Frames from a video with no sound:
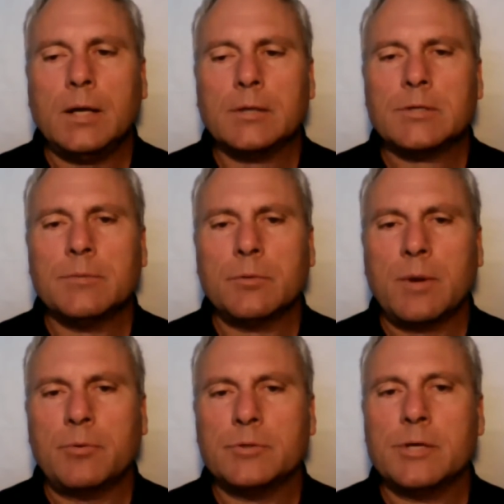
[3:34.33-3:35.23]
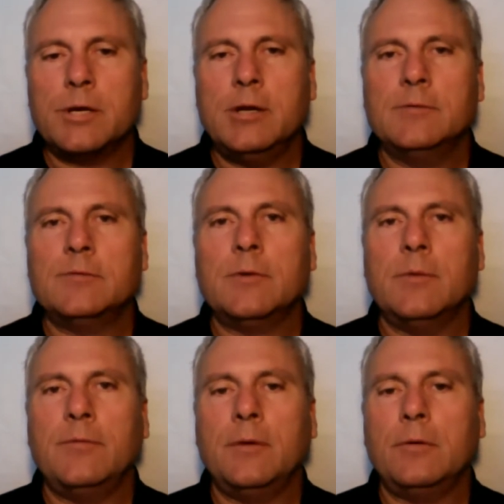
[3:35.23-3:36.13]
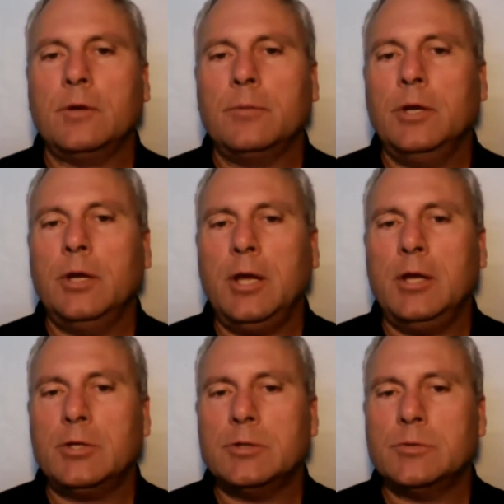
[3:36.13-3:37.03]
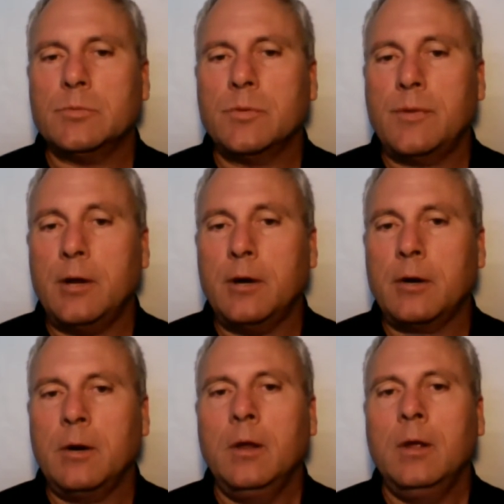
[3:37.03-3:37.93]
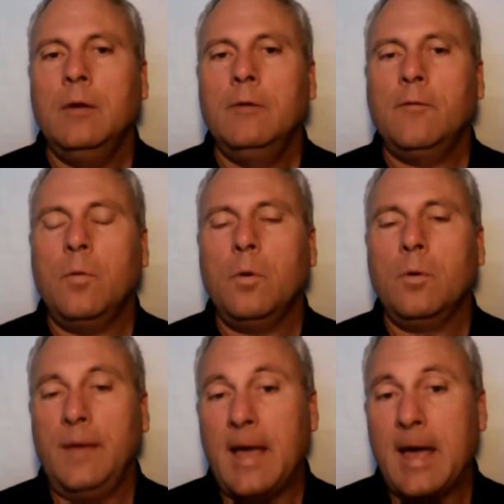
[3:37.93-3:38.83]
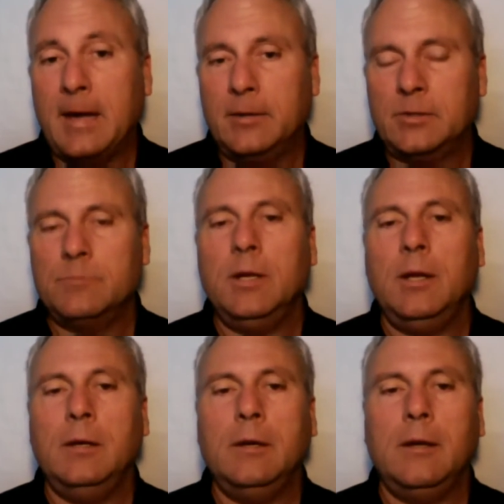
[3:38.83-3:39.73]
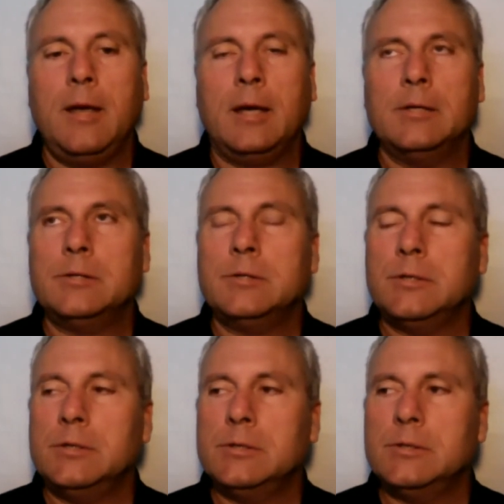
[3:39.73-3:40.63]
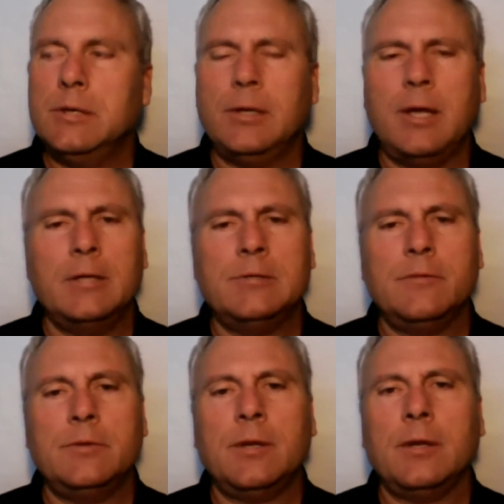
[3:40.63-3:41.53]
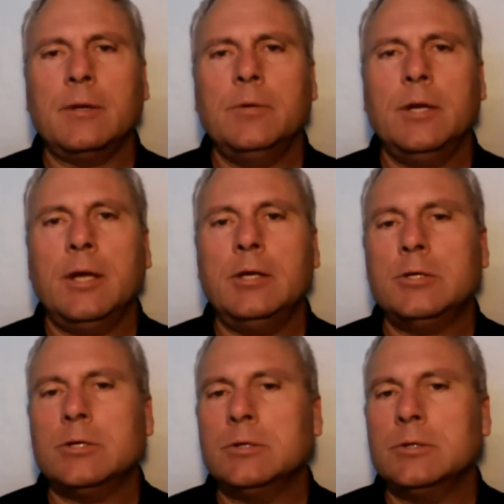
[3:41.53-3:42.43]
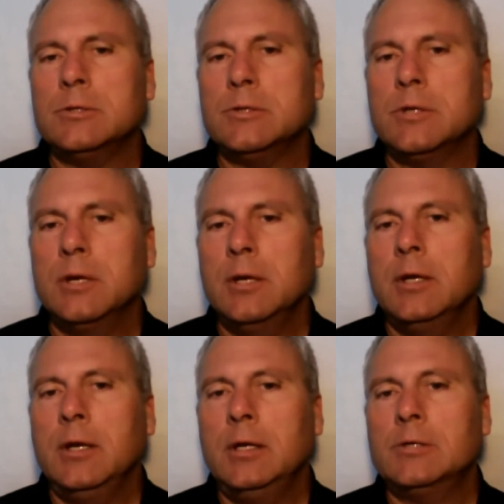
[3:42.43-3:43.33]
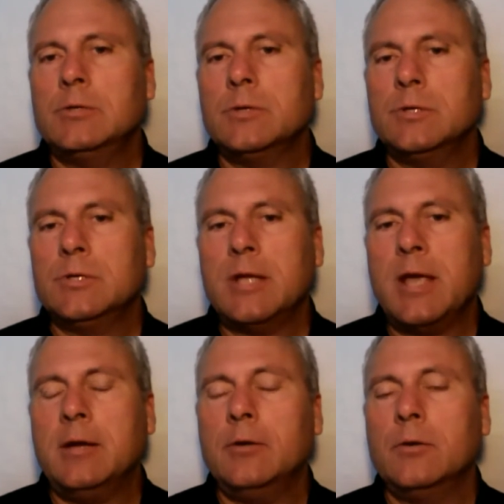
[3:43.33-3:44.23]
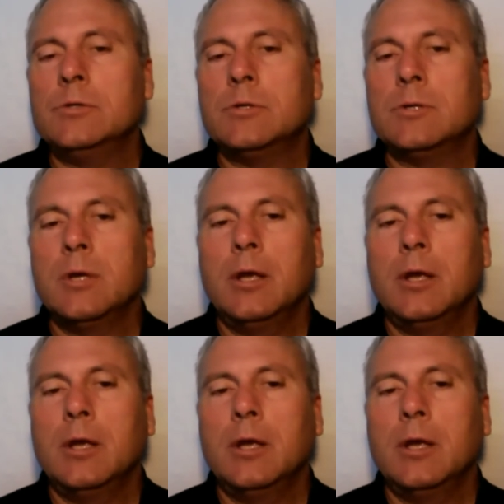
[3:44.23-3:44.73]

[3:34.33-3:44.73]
some of the representatives from the Federal Communications were there for the ATIS meeting. ATIS is the Alliance for Telecommunications Industry Standards.